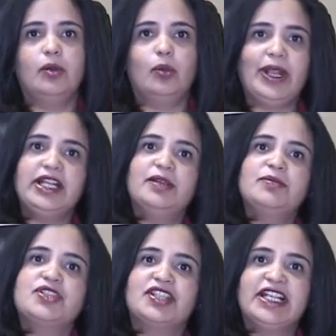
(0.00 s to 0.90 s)

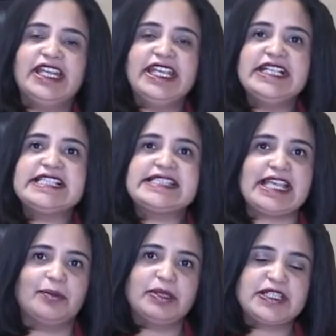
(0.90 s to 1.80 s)
Welcome to the legal
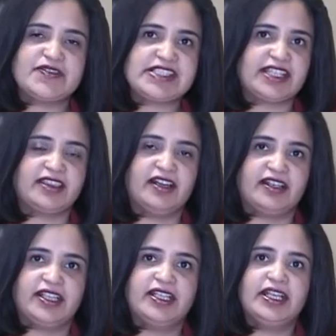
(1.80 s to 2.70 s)
segment of
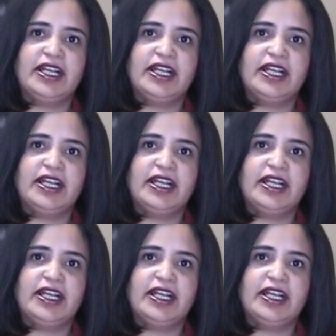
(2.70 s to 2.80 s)
Sitare,